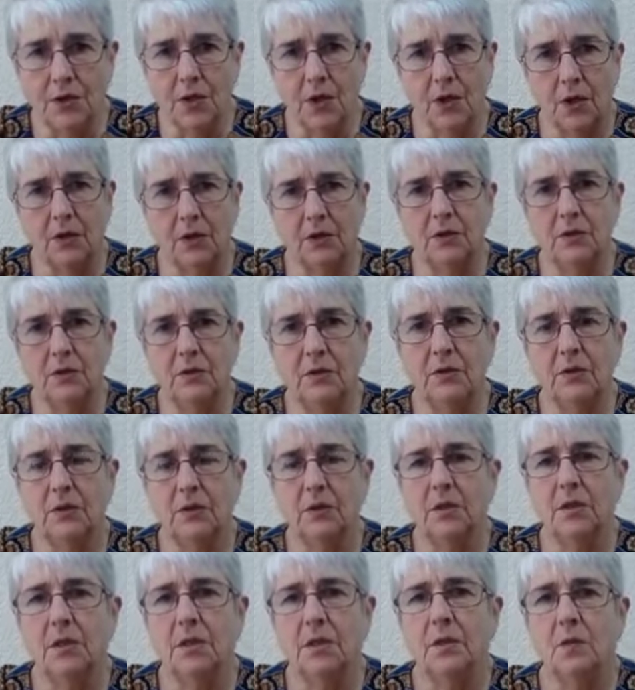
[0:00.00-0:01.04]
know
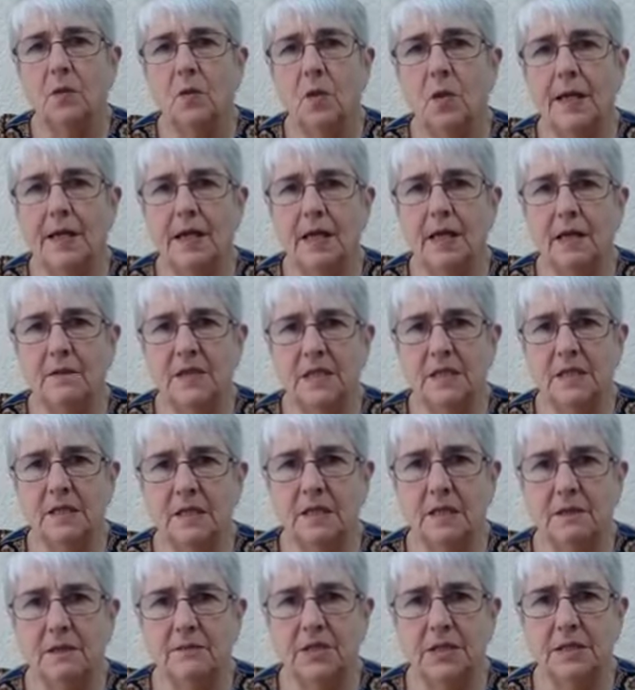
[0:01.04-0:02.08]
why Haman has
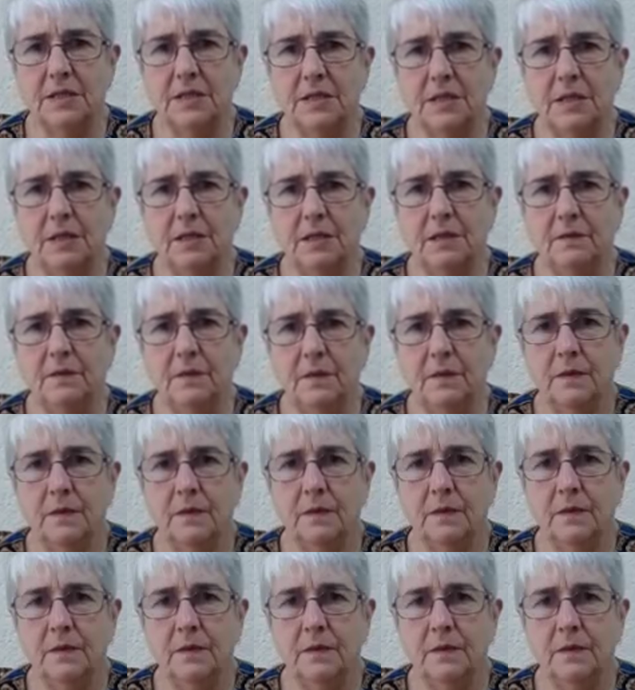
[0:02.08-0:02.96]
come to see him,